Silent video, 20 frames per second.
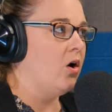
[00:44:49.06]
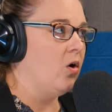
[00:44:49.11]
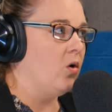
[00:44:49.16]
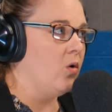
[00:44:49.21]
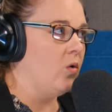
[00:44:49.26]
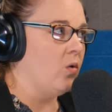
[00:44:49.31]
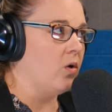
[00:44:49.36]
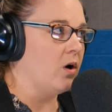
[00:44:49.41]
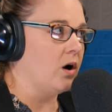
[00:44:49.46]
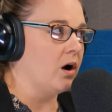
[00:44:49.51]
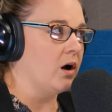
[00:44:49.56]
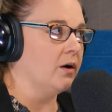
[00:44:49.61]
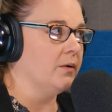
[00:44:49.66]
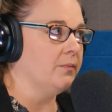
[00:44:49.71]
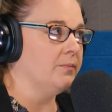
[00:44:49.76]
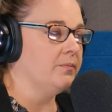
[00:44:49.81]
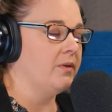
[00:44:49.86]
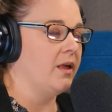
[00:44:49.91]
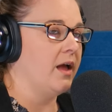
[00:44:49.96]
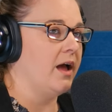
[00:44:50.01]

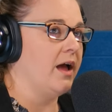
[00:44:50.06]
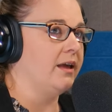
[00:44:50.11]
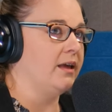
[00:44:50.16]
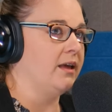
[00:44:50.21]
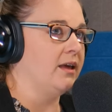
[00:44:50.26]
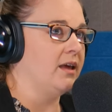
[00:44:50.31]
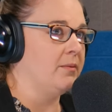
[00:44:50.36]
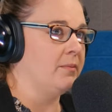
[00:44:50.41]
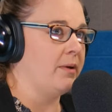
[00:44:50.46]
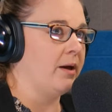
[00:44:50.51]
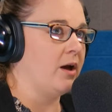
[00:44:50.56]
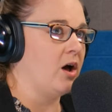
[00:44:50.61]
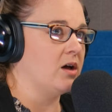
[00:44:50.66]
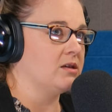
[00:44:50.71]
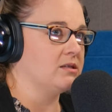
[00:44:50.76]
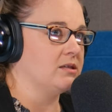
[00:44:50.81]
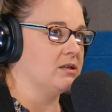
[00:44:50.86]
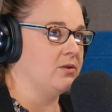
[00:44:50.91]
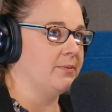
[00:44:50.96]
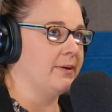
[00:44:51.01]
Or I can keep my
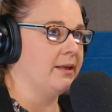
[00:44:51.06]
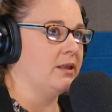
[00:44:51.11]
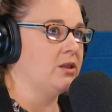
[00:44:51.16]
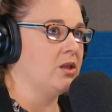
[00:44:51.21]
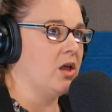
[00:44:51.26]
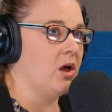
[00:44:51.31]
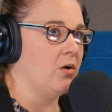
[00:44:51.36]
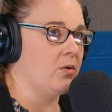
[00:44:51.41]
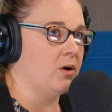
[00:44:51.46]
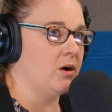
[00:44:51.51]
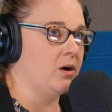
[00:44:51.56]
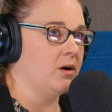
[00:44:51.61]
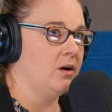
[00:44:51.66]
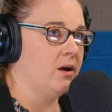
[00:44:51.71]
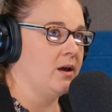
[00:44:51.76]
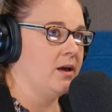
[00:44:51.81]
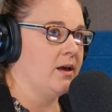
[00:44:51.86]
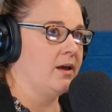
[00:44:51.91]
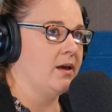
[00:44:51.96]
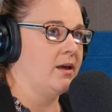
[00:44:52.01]
costs a little bit lower,
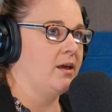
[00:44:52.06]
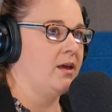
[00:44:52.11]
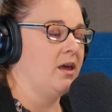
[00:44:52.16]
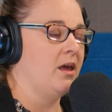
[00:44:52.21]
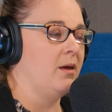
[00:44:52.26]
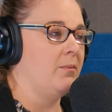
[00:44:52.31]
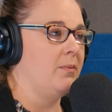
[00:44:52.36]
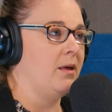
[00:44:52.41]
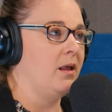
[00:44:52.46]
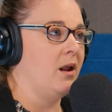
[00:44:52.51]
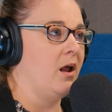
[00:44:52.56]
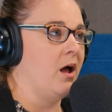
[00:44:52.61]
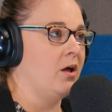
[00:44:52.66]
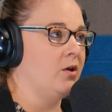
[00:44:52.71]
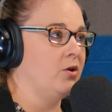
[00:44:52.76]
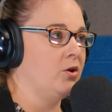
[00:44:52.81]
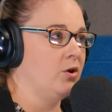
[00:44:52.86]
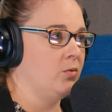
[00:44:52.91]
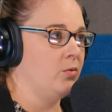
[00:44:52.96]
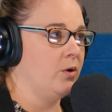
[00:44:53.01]
keep it
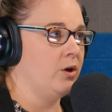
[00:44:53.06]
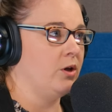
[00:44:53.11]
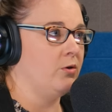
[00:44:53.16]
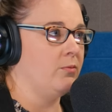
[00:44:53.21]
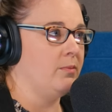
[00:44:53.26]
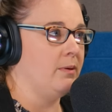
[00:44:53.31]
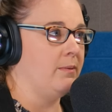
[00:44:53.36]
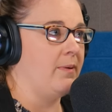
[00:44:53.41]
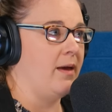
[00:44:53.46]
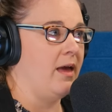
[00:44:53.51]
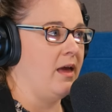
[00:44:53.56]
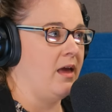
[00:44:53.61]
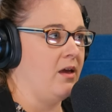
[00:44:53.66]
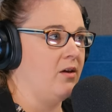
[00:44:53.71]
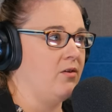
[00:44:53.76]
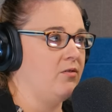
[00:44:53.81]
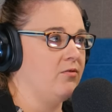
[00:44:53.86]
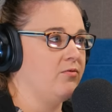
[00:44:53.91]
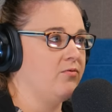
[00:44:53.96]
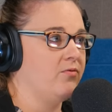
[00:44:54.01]
under what you'd be
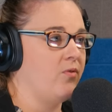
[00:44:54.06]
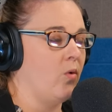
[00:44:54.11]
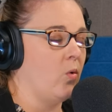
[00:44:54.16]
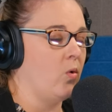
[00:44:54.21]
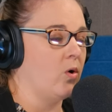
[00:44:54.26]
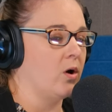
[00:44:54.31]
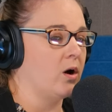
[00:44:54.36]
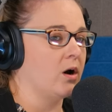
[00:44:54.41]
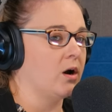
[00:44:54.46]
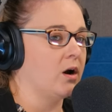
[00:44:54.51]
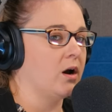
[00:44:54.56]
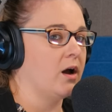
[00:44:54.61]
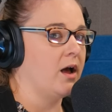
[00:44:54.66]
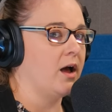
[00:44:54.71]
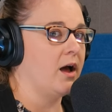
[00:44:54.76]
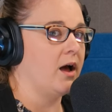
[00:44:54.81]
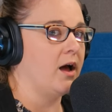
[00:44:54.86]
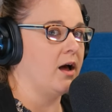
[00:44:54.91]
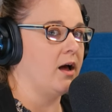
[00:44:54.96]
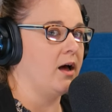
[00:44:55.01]
paying for
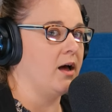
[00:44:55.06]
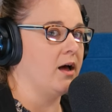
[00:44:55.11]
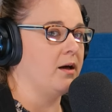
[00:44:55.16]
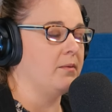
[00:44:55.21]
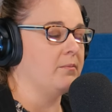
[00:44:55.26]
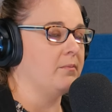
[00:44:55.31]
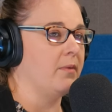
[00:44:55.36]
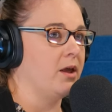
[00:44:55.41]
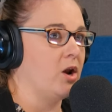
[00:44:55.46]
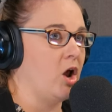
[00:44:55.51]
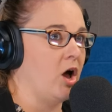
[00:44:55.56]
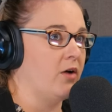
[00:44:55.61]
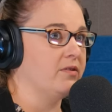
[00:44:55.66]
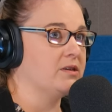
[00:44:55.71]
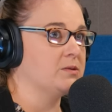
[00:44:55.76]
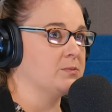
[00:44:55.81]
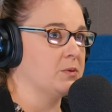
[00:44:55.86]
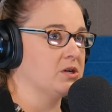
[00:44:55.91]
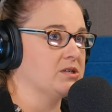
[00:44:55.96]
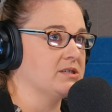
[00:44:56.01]
an
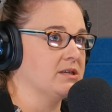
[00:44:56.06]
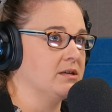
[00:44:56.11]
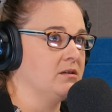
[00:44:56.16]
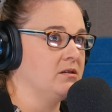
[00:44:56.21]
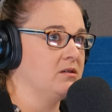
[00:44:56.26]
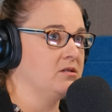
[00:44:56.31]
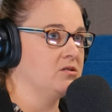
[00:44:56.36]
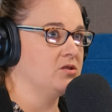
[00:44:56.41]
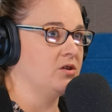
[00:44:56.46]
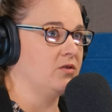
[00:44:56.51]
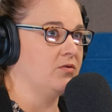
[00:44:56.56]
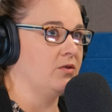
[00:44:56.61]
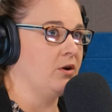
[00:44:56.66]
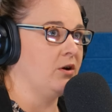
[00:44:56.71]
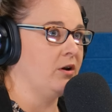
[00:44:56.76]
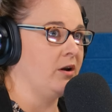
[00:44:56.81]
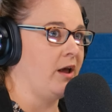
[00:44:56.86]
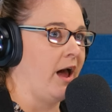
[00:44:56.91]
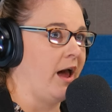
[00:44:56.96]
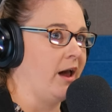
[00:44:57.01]
office person. So if you're
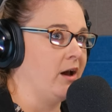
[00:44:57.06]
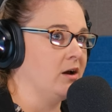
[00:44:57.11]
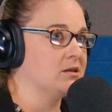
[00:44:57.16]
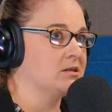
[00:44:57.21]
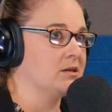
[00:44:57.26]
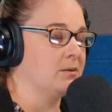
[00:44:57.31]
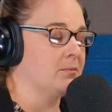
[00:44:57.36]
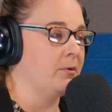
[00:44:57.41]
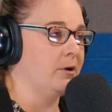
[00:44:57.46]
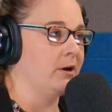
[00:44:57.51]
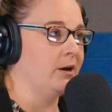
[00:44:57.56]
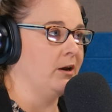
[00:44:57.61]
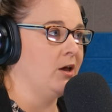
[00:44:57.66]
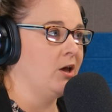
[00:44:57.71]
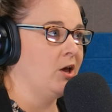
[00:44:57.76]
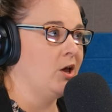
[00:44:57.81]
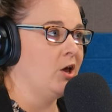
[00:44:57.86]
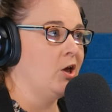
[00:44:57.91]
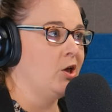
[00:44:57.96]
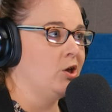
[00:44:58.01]
going to hire someone,
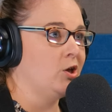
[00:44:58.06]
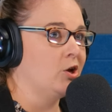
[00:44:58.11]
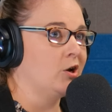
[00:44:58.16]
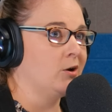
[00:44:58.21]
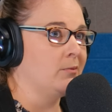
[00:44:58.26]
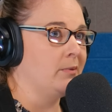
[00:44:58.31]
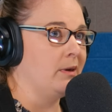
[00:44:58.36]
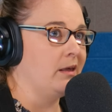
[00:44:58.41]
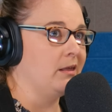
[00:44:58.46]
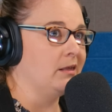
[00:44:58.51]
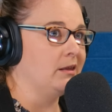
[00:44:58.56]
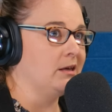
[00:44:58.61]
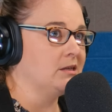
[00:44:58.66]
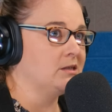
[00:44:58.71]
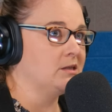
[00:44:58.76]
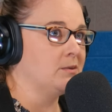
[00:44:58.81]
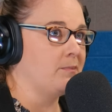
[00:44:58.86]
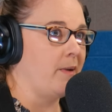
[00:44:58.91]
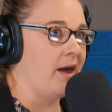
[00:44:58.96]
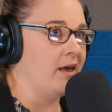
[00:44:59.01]
you're going to be at
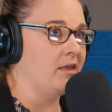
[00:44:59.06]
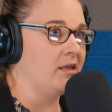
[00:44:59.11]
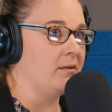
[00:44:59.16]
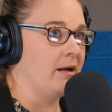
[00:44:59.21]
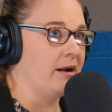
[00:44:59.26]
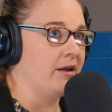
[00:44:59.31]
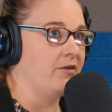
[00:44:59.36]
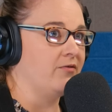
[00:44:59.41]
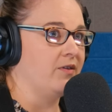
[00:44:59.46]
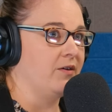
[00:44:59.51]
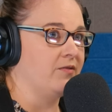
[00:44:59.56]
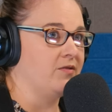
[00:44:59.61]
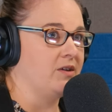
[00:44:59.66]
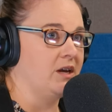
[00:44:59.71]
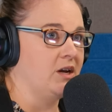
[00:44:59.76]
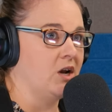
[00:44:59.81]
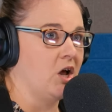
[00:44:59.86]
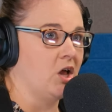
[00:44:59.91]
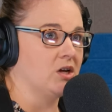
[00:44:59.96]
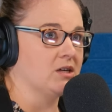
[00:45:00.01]
least paying them out at
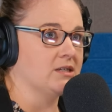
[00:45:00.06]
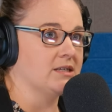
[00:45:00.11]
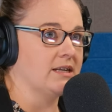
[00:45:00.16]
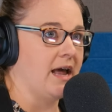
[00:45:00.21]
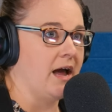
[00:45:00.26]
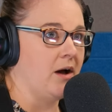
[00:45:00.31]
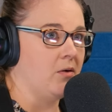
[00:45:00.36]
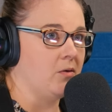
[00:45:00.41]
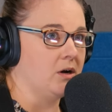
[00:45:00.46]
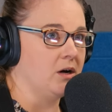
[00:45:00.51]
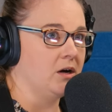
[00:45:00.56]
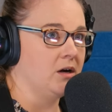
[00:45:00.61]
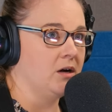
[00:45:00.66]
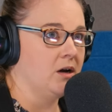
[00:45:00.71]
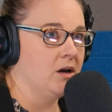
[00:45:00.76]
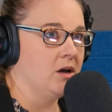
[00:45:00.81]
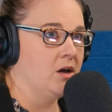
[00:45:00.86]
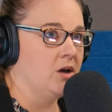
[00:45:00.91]
$15 an hour.